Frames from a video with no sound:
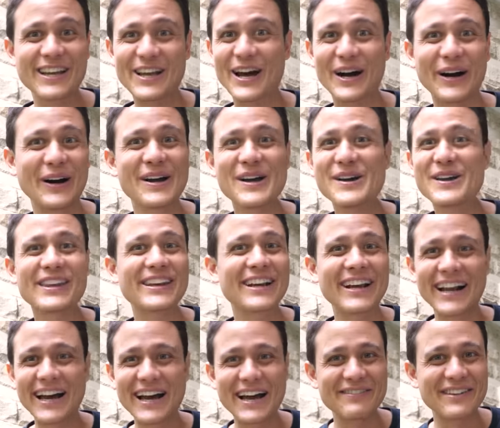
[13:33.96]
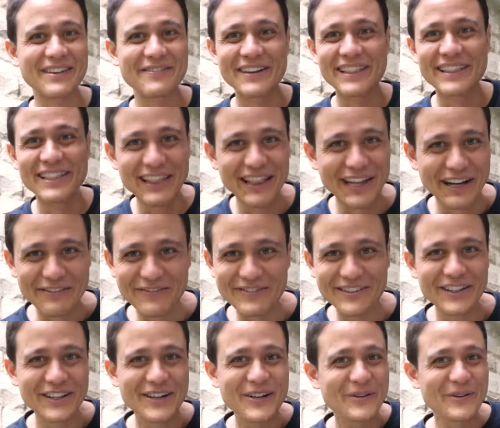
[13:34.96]
yeah, Ying and I haven't even
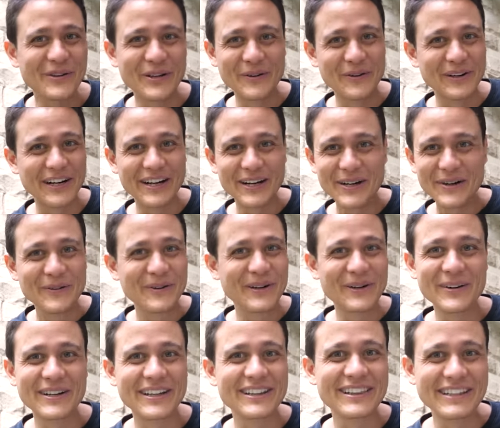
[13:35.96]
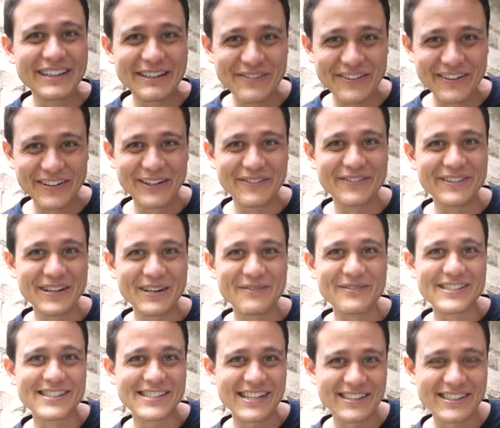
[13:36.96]
left. We don't want to. We don't want to leave here. If you come
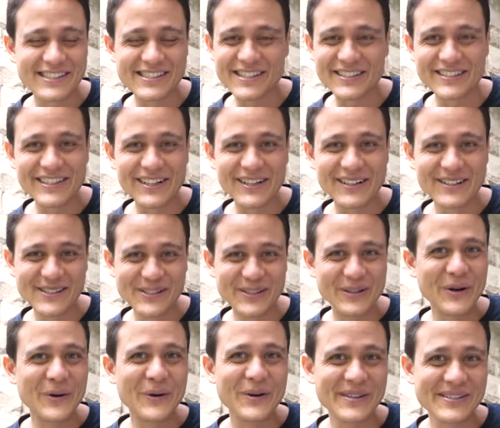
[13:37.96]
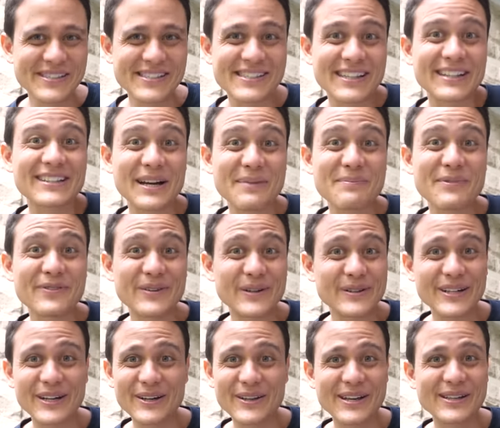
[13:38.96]
to stay at this hotel, you don't. This is the type of
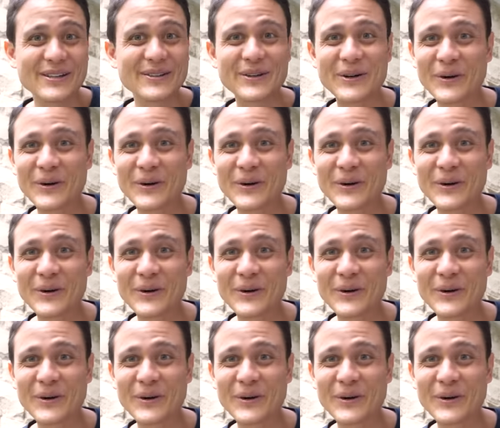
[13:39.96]
hotel that you